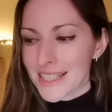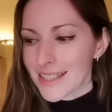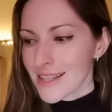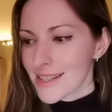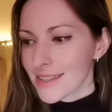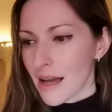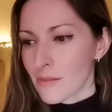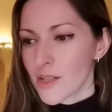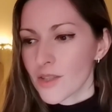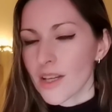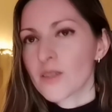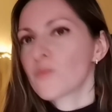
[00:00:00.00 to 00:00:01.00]
yet
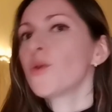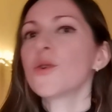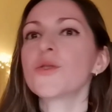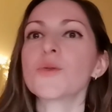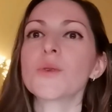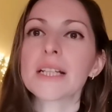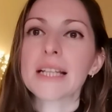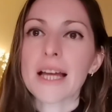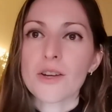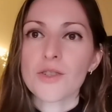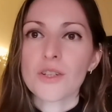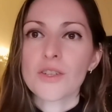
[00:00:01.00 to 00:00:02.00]
established that spiritual
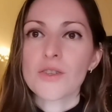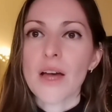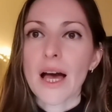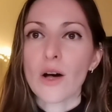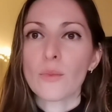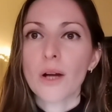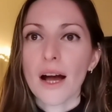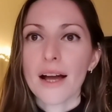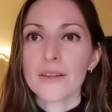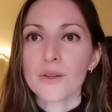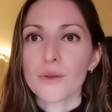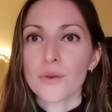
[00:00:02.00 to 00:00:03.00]
connection to help
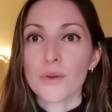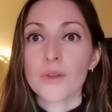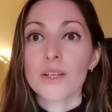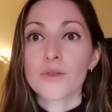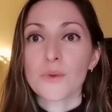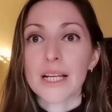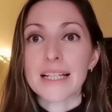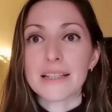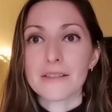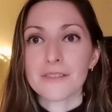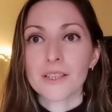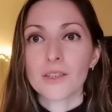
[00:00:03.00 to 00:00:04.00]
guide you through these really
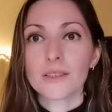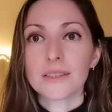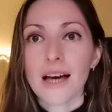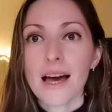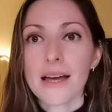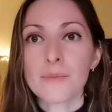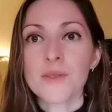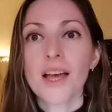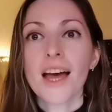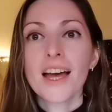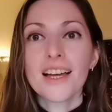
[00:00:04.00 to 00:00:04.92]
difficult times,